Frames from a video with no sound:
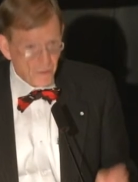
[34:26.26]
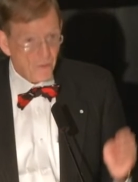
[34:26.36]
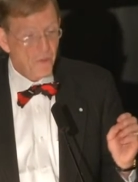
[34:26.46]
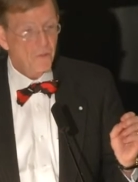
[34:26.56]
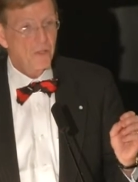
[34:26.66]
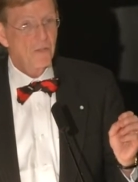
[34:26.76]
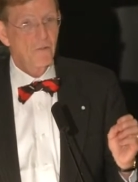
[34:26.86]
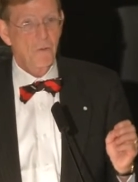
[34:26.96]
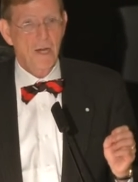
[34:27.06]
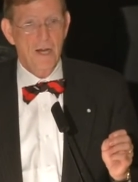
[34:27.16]
This
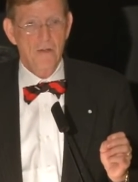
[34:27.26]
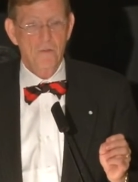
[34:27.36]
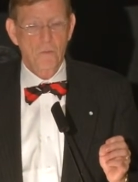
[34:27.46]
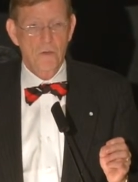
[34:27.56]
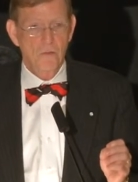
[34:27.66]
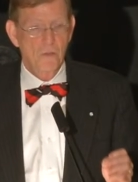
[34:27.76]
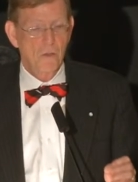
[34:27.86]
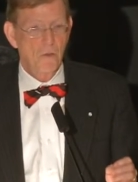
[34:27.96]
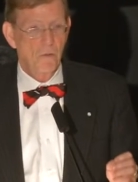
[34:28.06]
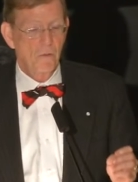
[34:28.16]
gives rise to what is
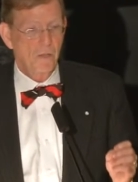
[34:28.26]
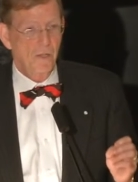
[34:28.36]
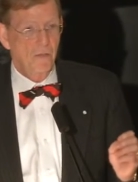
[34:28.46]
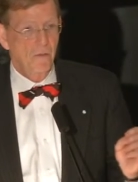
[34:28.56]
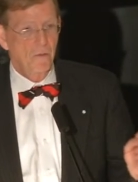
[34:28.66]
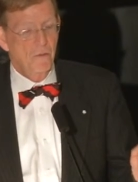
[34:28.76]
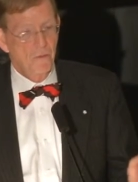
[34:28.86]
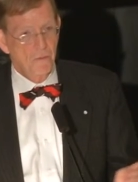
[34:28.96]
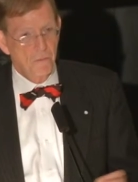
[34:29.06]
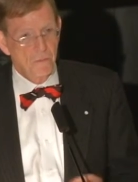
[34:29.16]
called in
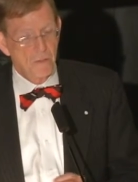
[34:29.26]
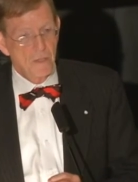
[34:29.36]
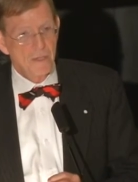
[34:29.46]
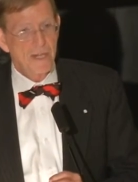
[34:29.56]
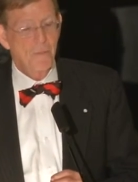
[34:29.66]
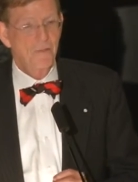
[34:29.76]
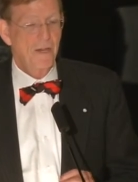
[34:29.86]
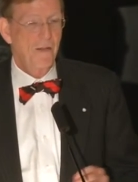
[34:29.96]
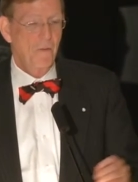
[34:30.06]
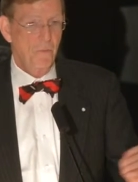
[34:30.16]
the deep
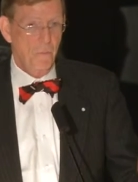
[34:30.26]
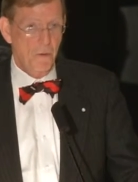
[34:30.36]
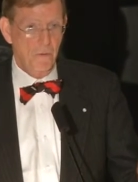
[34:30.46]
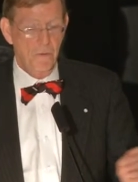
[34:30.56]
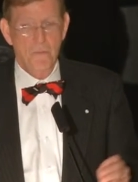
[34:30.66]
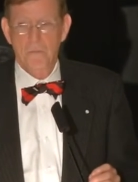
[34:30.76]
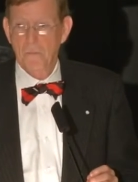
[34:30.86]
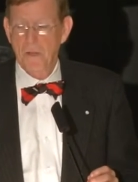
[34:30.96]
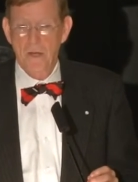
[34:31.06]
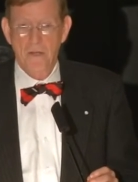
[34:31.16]
south part of the
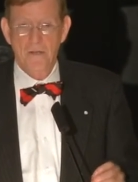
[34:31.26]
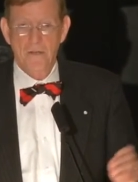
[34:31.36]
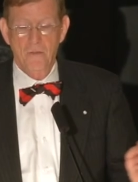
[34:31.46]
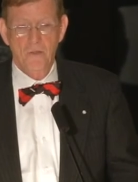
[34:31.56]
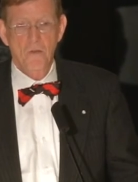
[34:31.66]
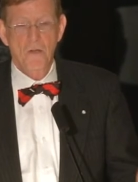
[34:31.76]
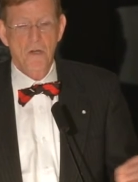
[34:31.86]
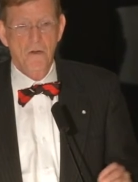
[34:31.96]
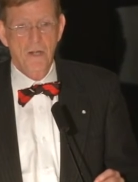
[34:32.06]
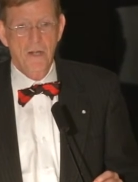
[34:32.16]
colonies in the two
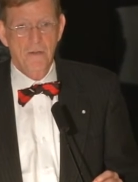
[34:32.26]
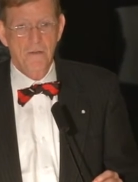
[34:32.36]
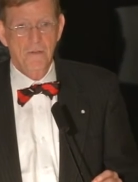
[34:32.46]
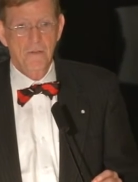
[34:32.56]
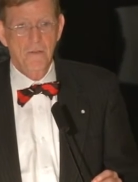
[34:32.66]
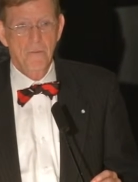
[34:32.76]
Carolinas,